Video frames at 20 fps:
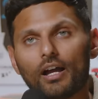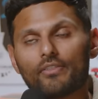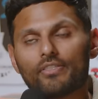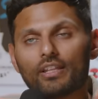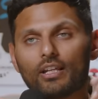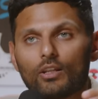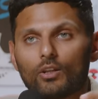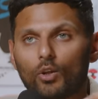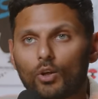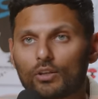I
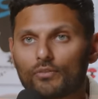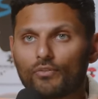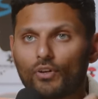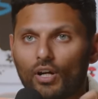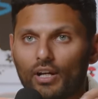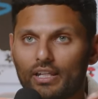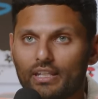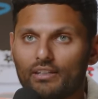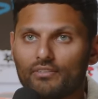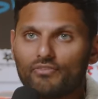think a lot of
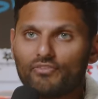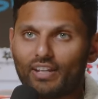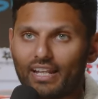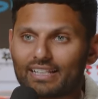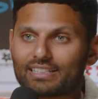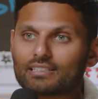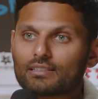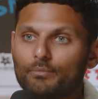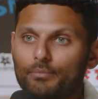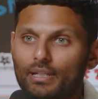our
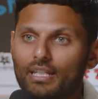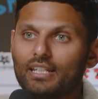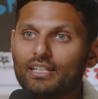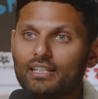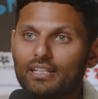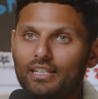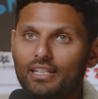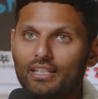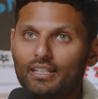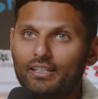
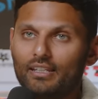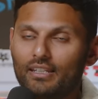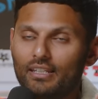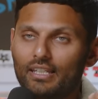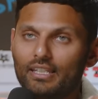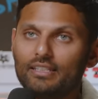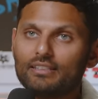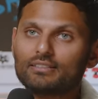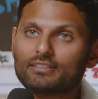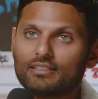inflexibility
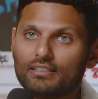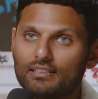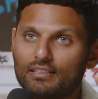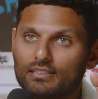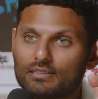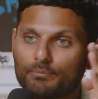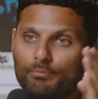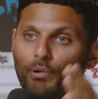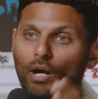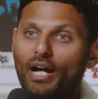leads to
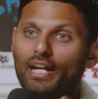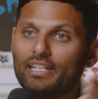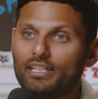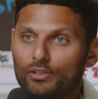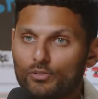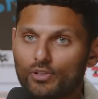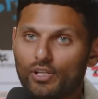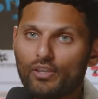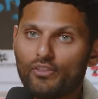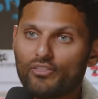this
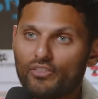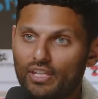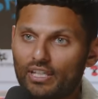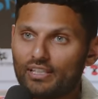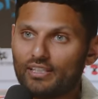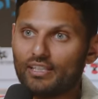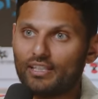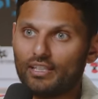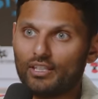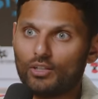binary
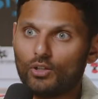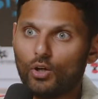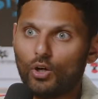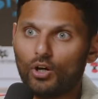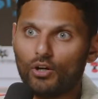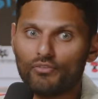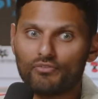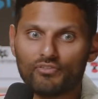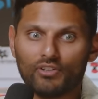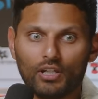thinking
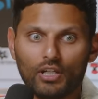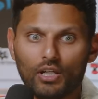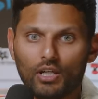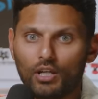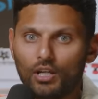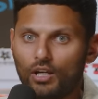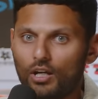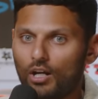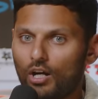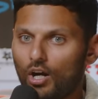of,
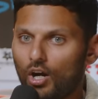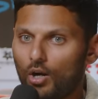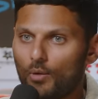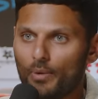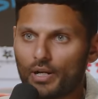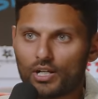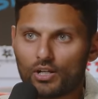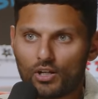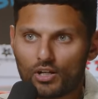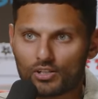oh
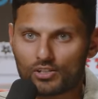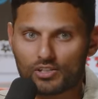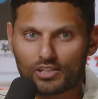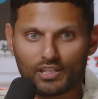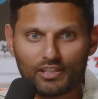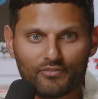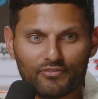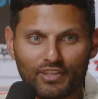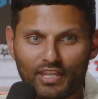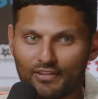my gosh,
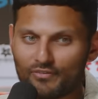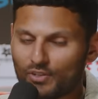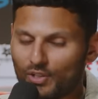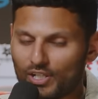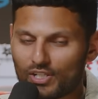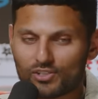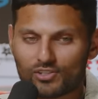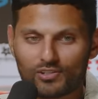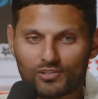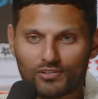if they've
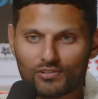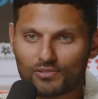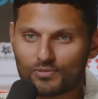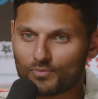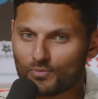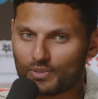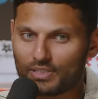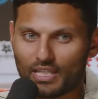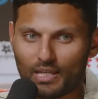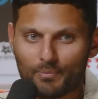got issues
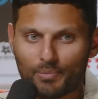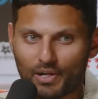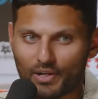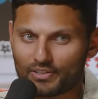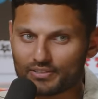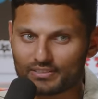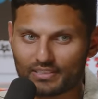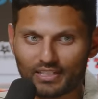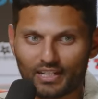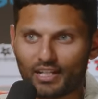with their
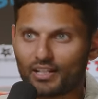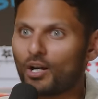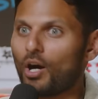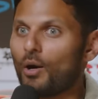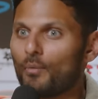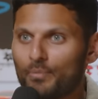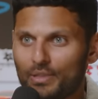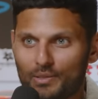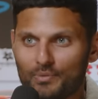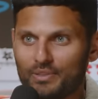parents, then I
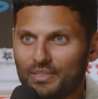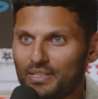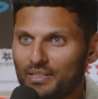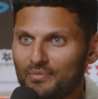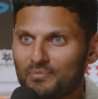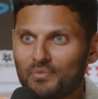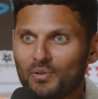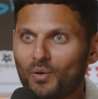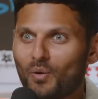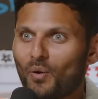can't be with
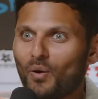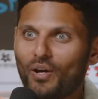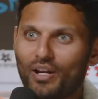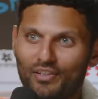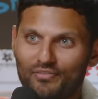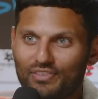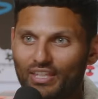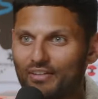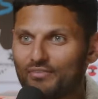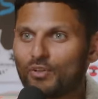them. Or
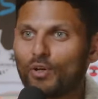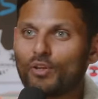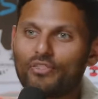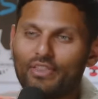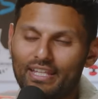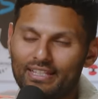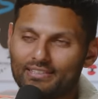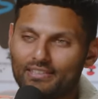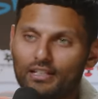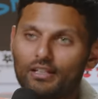if they've got
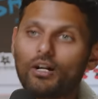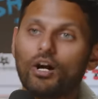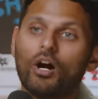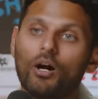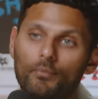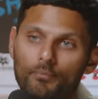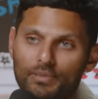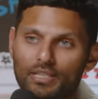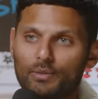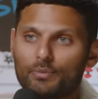this, I
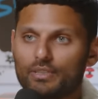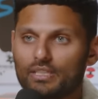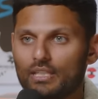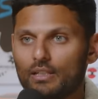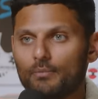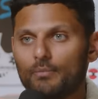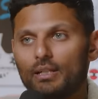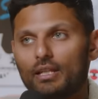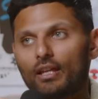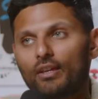can't be with
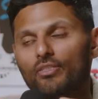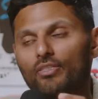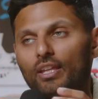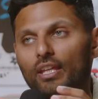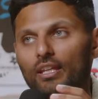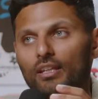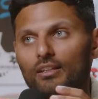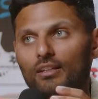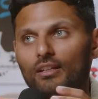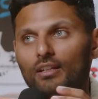them. And I
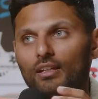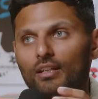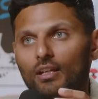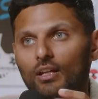think,